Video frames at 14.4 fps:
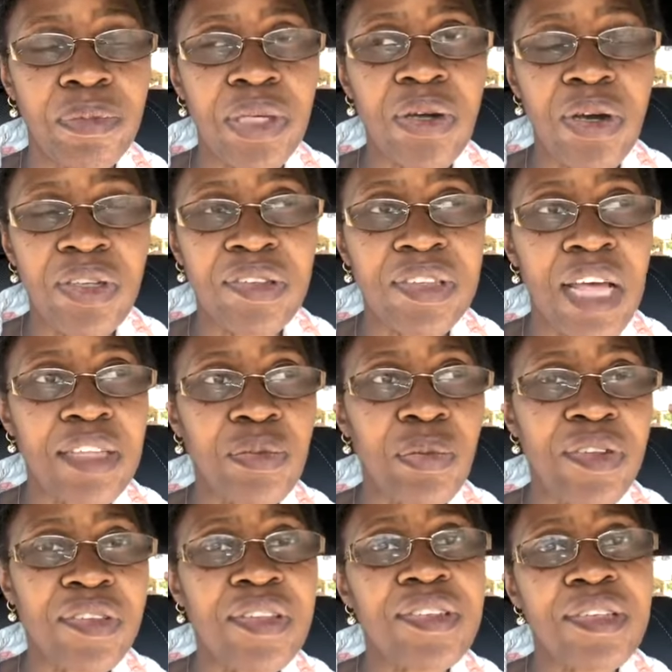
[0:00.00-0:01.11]
because that
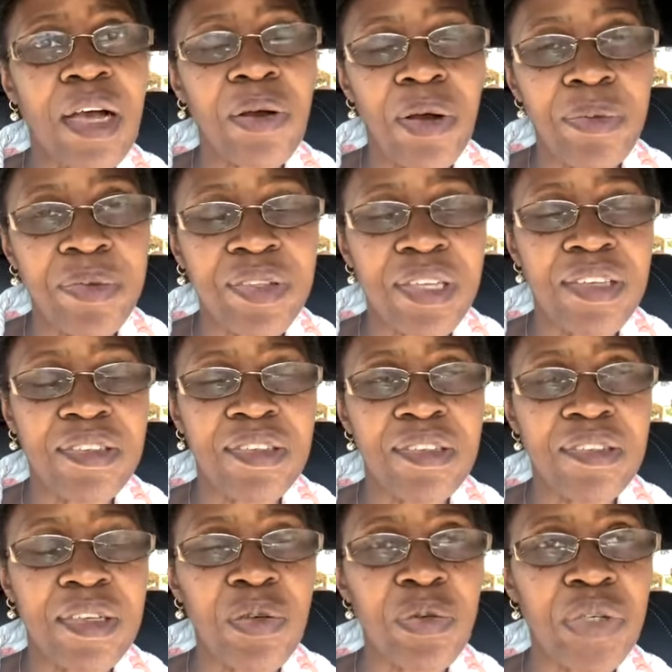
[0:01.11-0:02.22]
was the
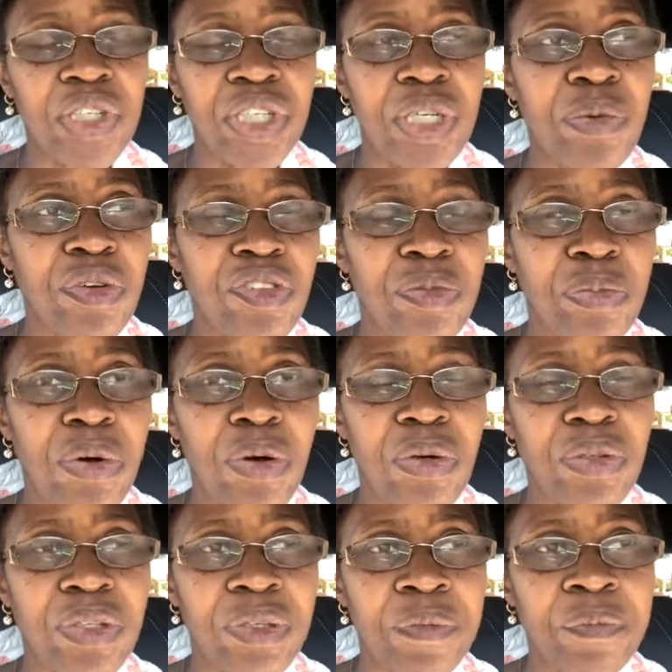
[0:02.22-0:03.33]
circumstances in which he was
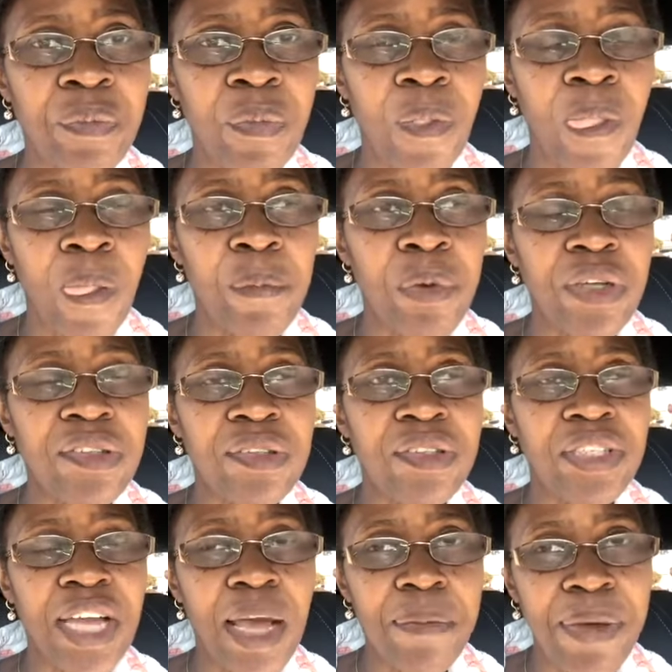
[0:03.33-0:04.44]
born. But
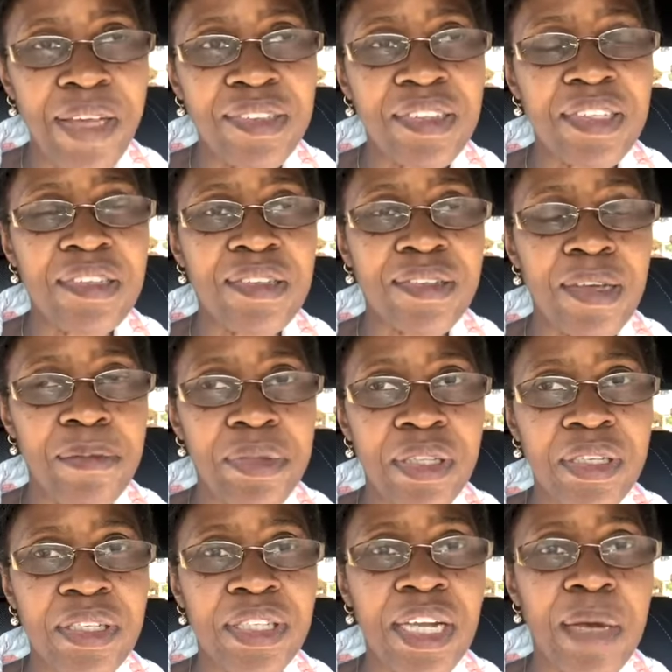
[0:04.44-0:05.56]
Jabez did
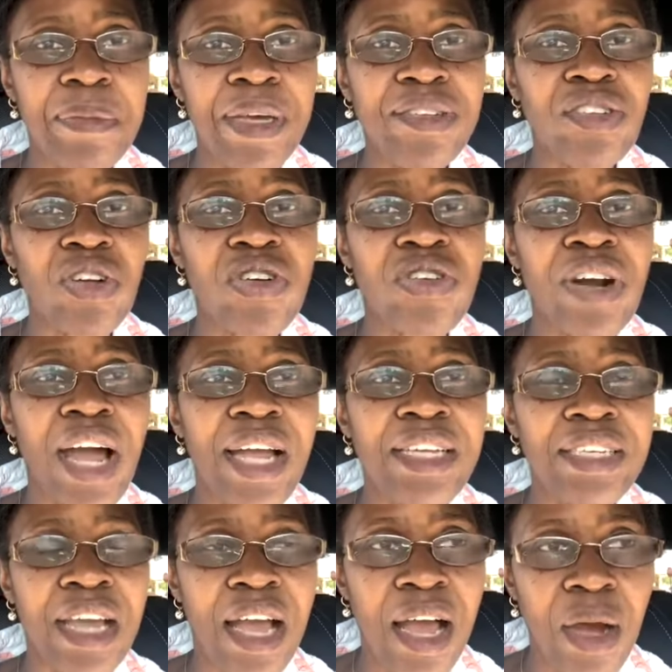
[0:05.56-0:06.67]
something. Jabez
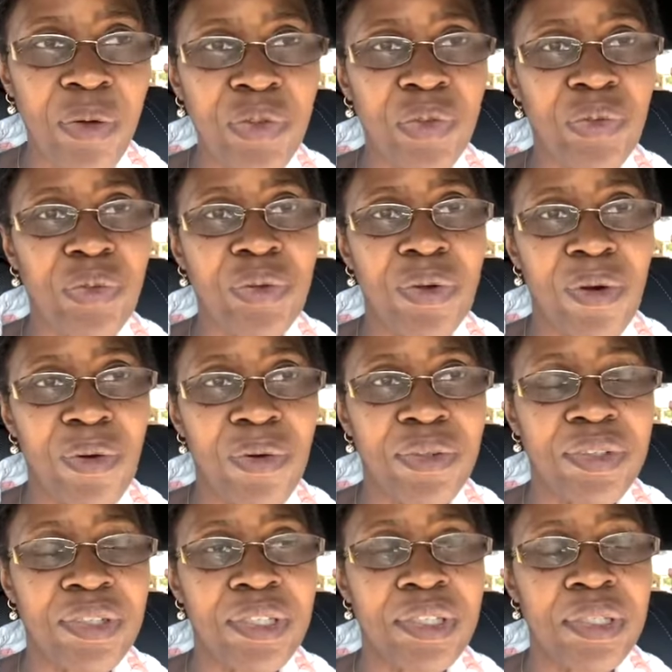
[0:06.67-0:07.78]
cried out to
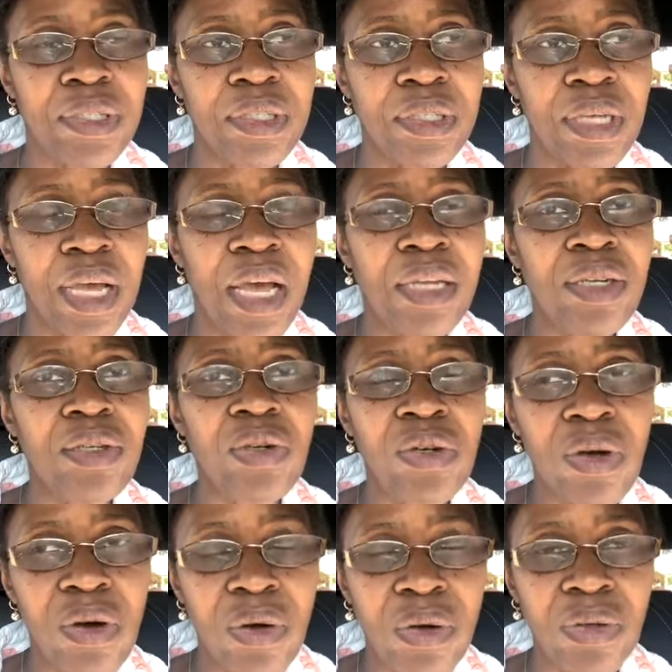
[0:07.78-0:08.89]
God, and
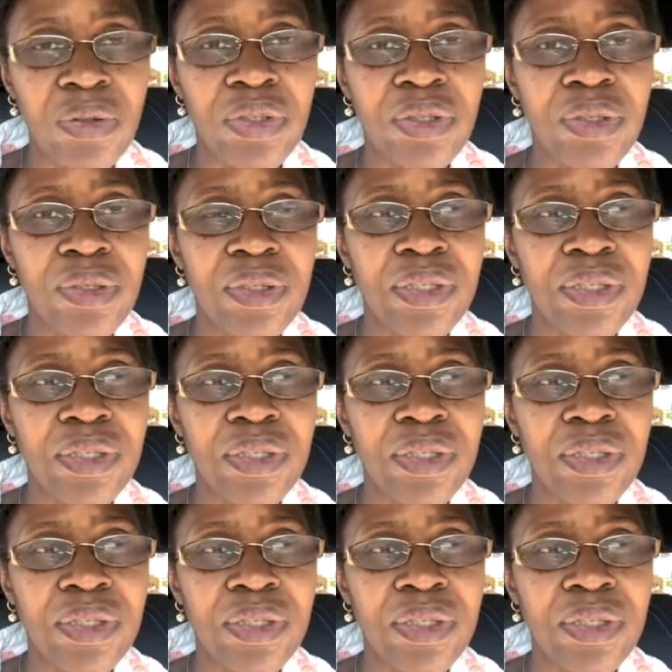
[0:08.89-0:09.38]
God